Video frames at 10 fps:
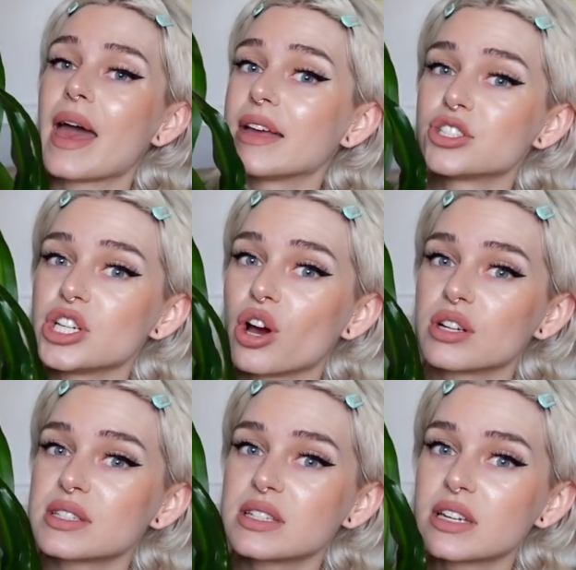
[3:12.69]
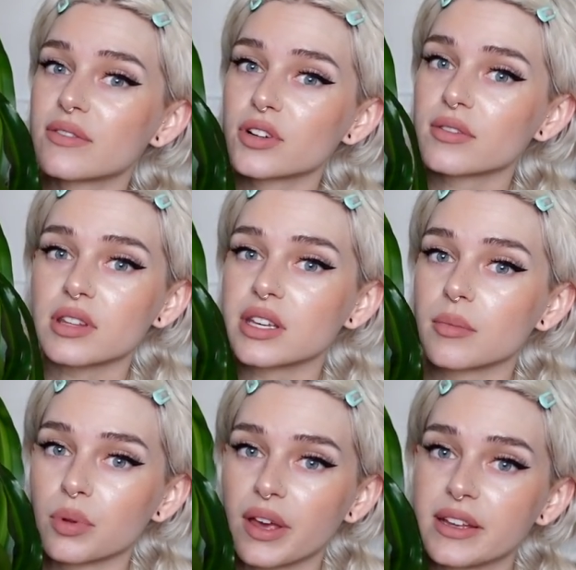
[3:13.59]
And she honestly never really
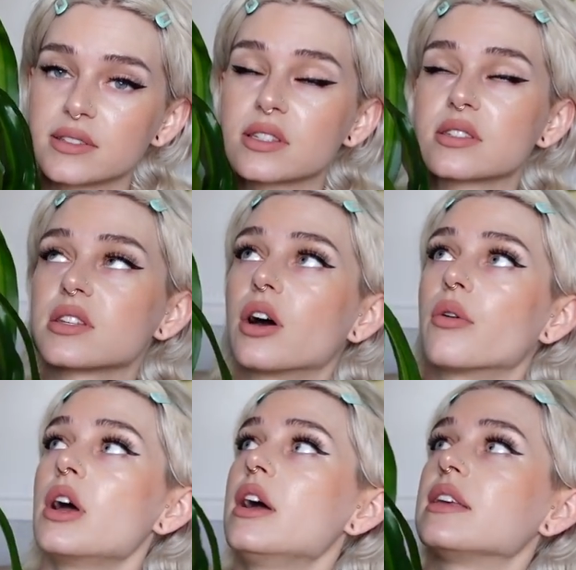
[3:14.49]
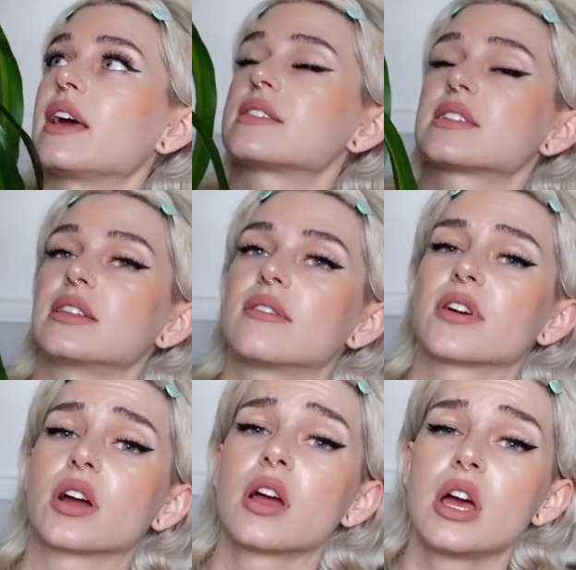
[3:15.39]
complains. So yes, love
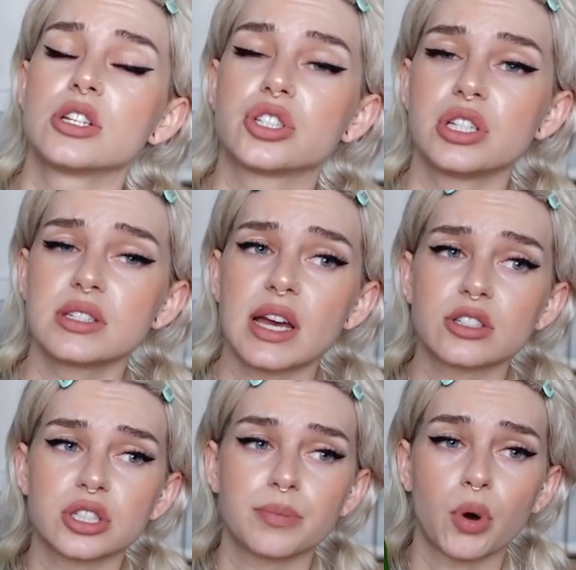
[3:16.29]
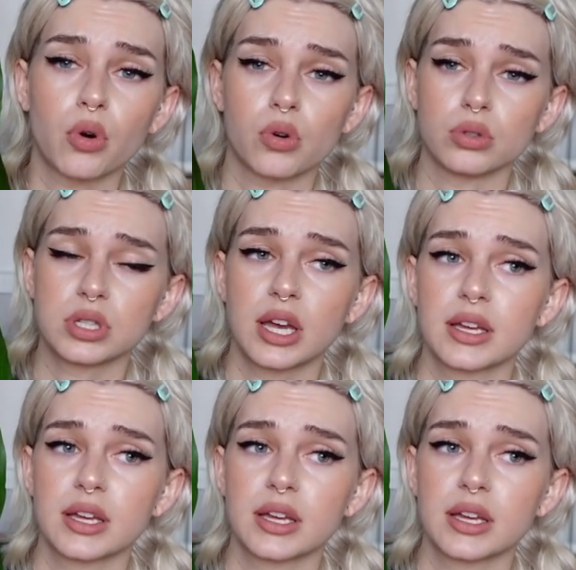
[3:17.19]
her. She is actually pulled